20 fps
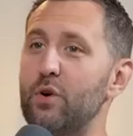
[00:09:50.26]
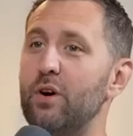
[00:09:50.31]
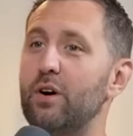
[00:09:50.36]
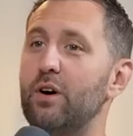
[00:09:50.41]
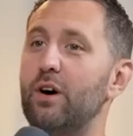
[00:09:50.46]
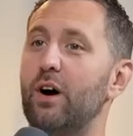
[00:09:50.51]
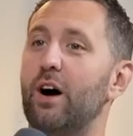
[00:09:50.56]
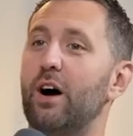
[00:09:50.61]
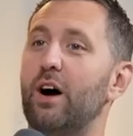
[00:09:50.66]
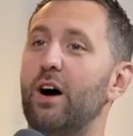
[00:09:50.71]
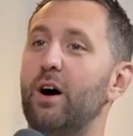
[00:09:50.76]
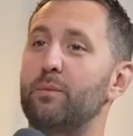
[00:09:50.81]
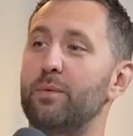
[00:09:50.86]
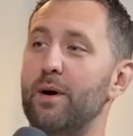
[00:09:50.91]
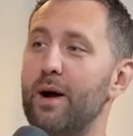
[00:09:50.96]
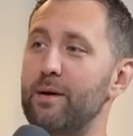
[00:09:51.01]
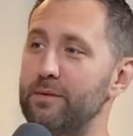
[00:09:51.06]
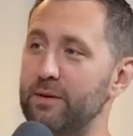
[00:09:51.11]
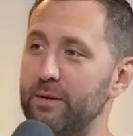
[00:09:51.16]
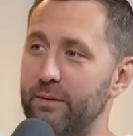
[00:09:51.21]
a
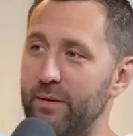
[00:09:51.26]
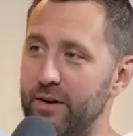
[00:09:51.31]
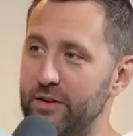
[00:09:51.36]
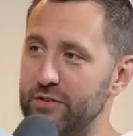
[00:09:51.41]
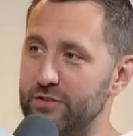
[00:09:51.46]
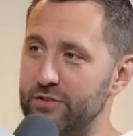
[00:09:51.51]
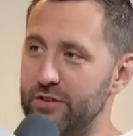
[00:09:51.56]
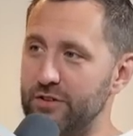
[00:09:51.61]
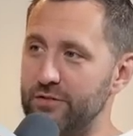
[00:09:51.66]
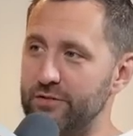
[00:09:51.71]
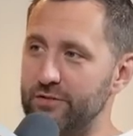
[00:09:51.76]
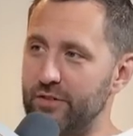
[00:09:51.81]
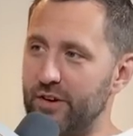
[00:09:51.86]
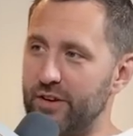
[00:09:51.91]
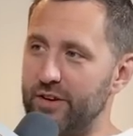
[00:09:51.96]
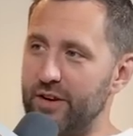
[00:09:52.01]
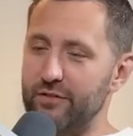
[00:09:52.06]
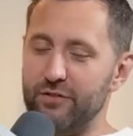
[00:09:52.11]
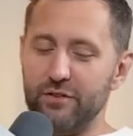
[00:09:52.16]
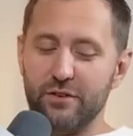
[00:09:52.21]
property manager.
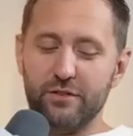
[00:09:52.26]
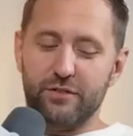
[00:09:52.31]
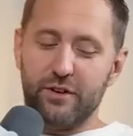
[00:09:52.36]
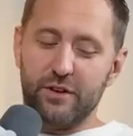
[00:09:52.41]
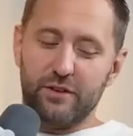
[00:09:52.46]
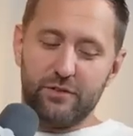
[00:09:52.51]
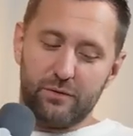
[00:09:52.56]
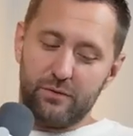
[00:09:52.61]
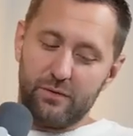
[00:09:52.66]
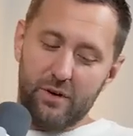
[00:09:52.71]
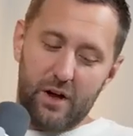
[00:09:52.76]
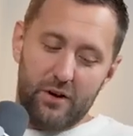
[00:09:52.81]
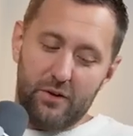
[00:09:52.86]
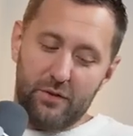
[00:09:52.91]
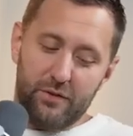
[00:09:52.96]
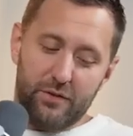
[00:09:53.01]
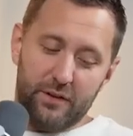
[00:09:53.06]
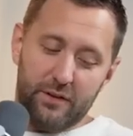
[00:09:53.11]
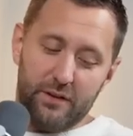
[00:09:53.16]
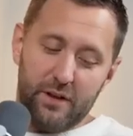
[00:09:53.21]
I I
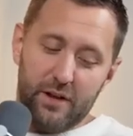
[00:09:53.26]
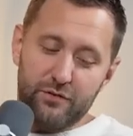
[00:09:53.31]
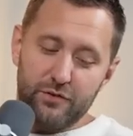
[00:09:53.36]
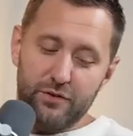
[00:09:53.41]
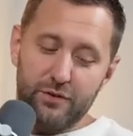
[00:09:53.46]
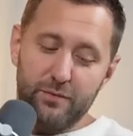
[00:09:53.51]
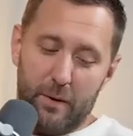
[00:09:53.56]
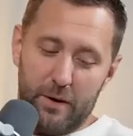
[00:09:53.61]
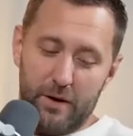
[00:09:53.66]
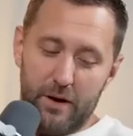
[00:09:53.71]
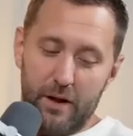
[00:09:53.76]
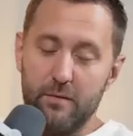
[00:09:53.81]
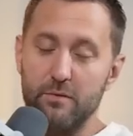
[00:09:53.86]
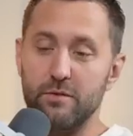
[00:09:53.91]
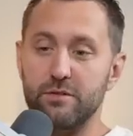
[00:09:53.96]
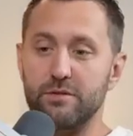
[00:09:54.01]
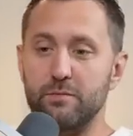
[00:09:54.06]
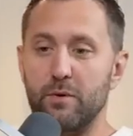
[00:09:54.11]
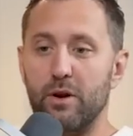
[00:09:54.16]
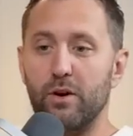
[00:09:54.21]
don't think they ever knew my name.
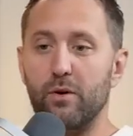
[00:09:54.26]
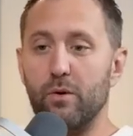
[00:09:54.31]
It was in my